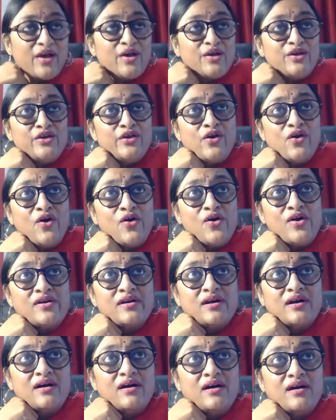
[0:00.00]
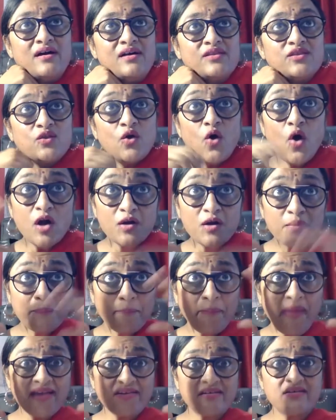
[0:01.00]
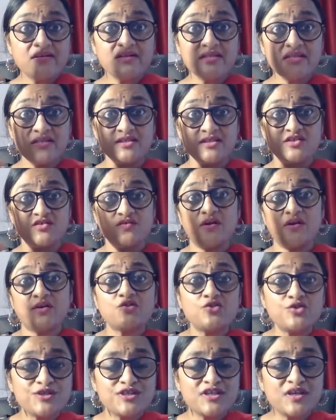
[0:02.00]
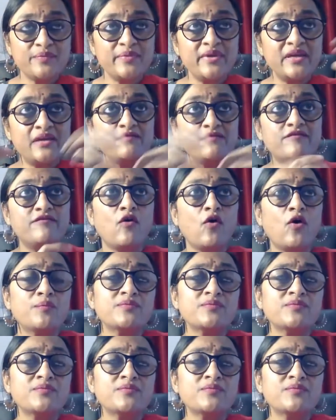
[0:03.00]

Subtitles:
Your thought patterns and structures are being formed.